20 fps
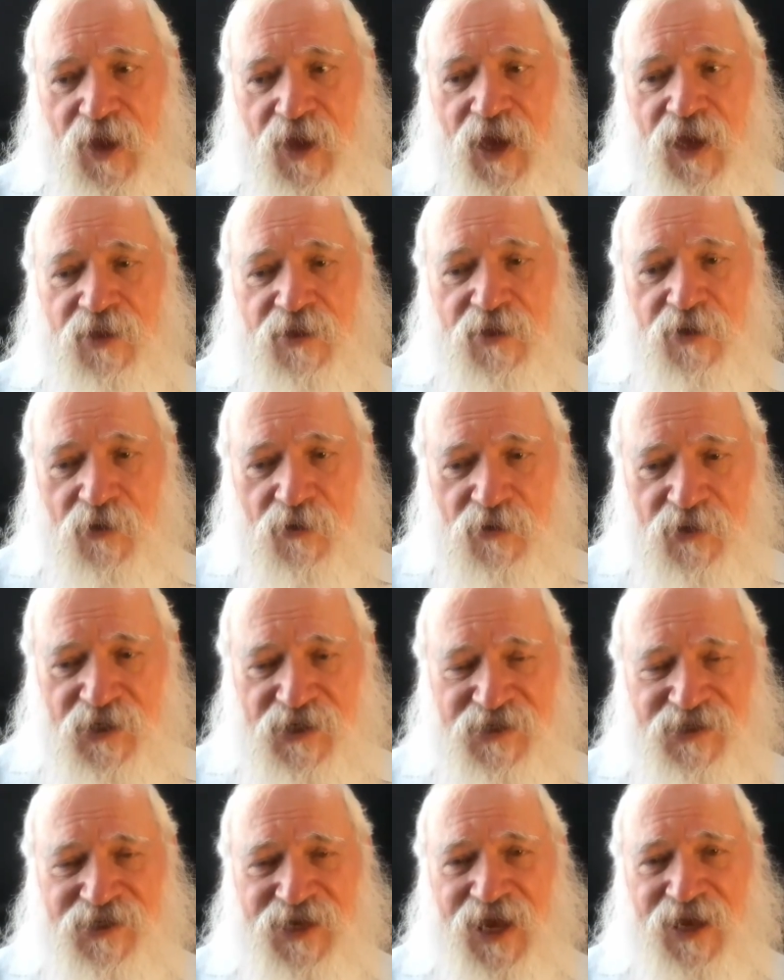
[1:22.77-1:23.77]
And the only
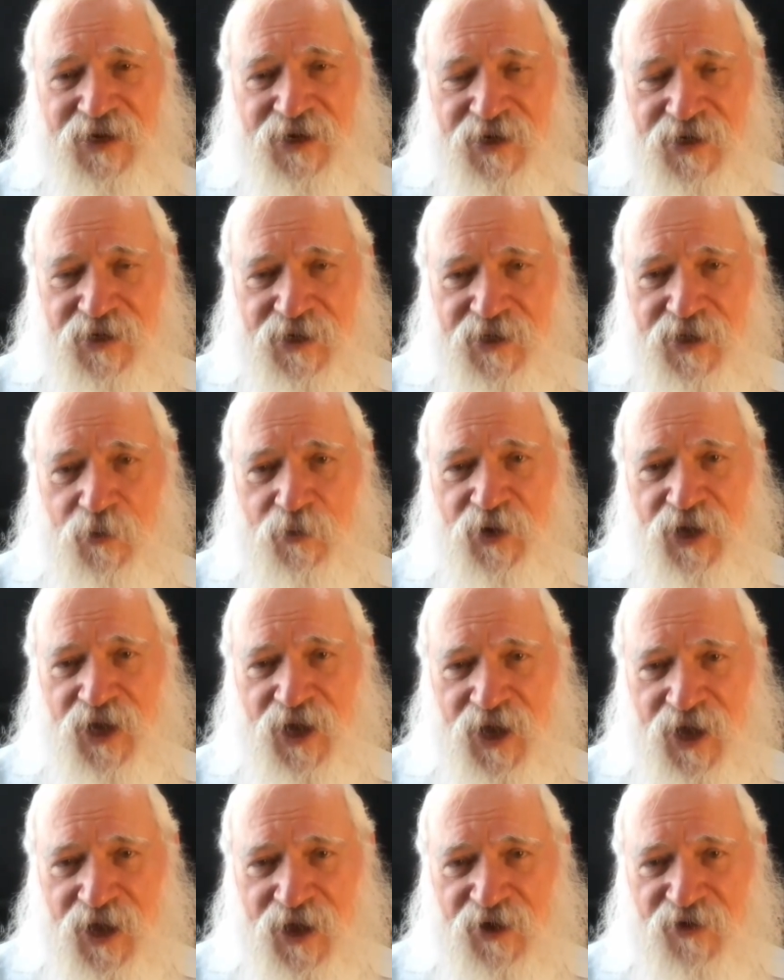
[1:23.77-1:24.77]
sanity that we
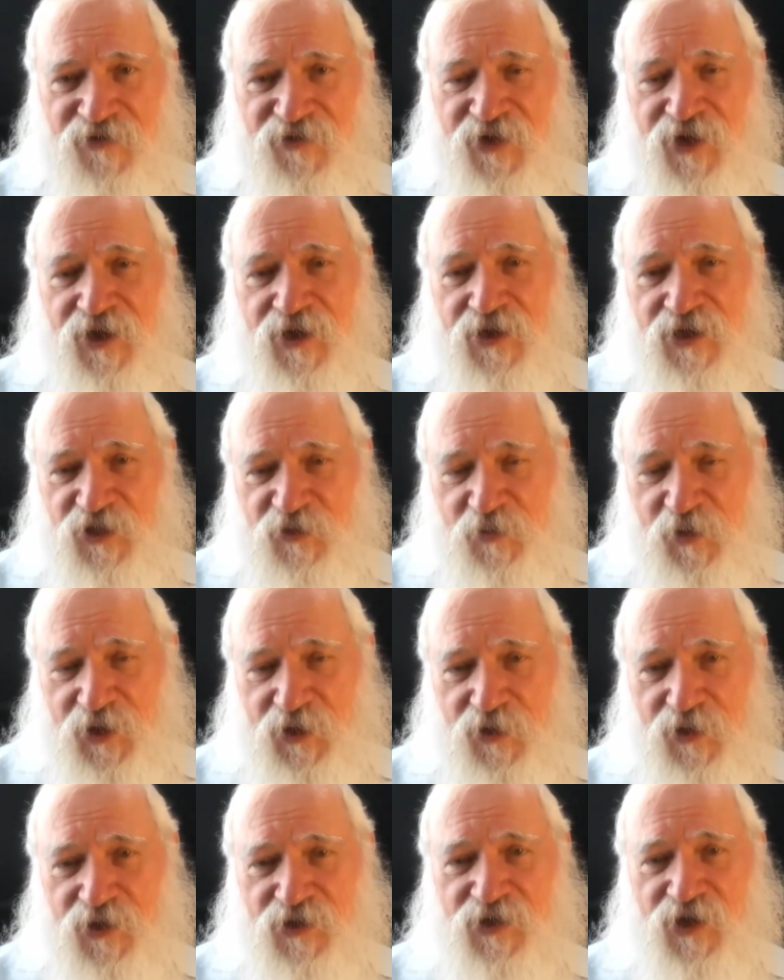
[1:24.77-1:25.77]
have is
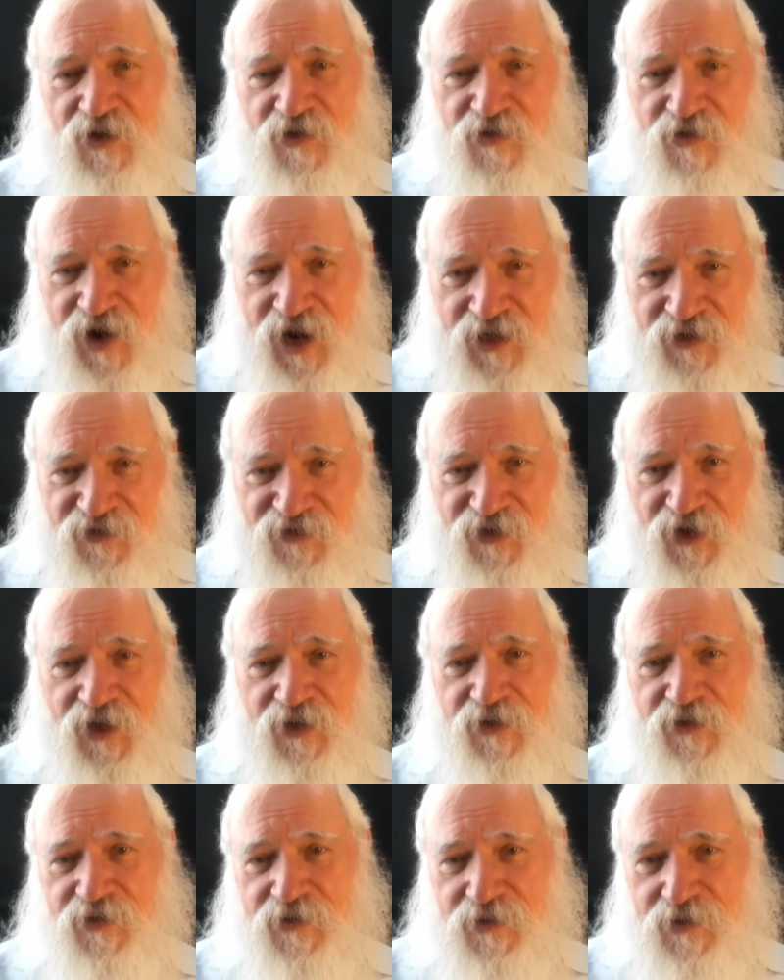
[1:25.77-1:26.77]
because our
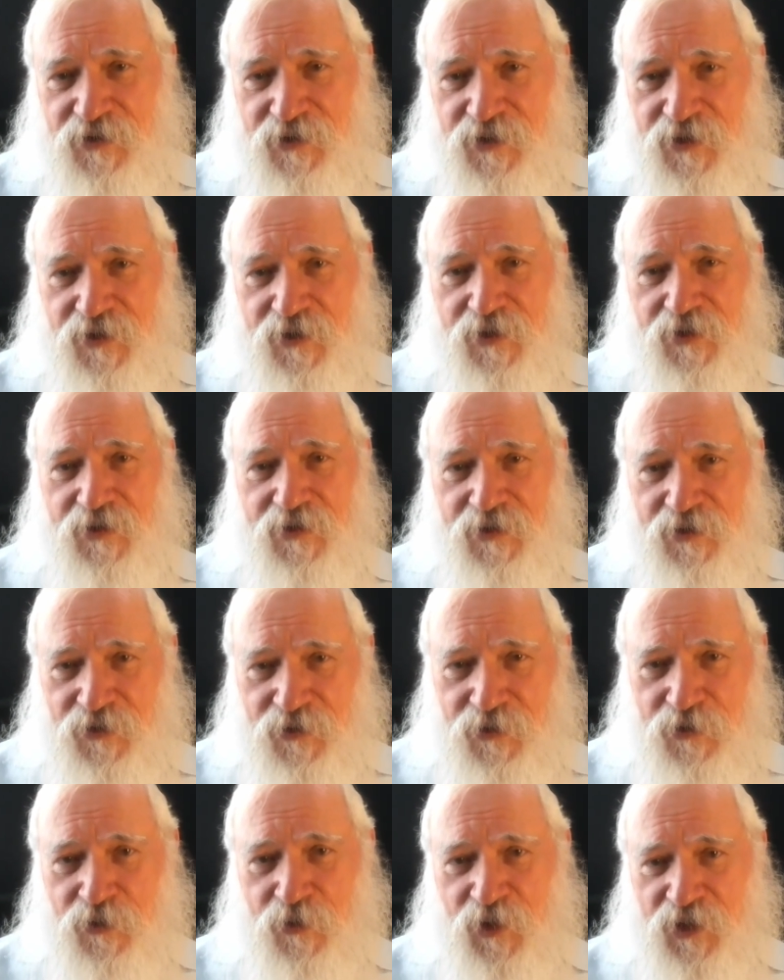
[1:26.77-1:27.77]
grandfathers
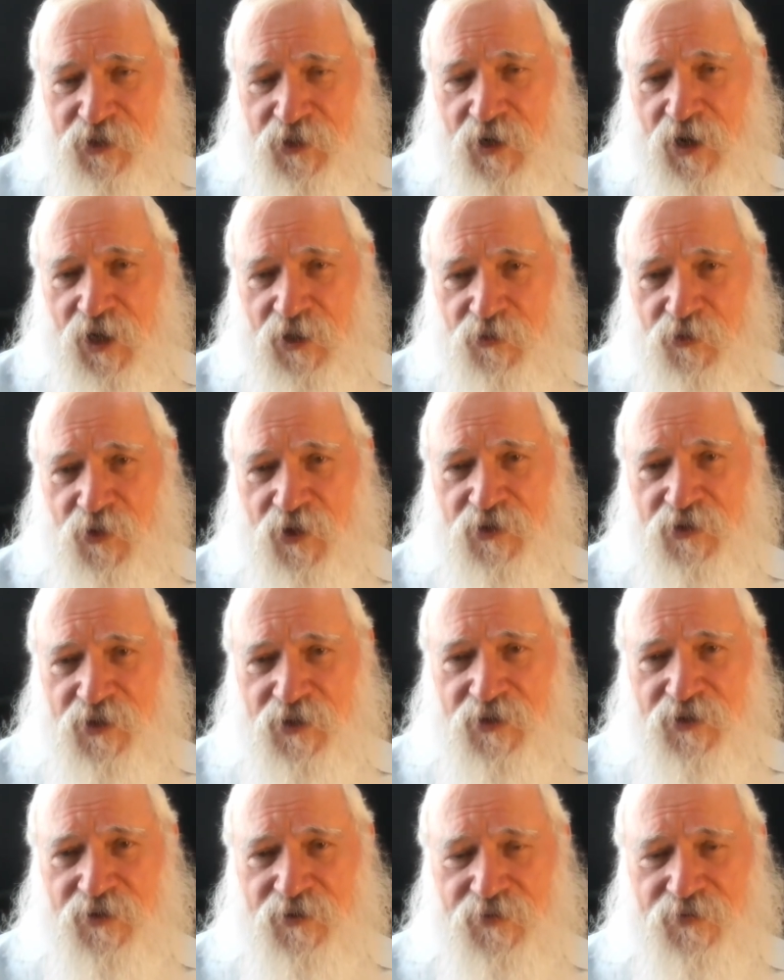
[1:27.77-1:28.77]
knew what God wanted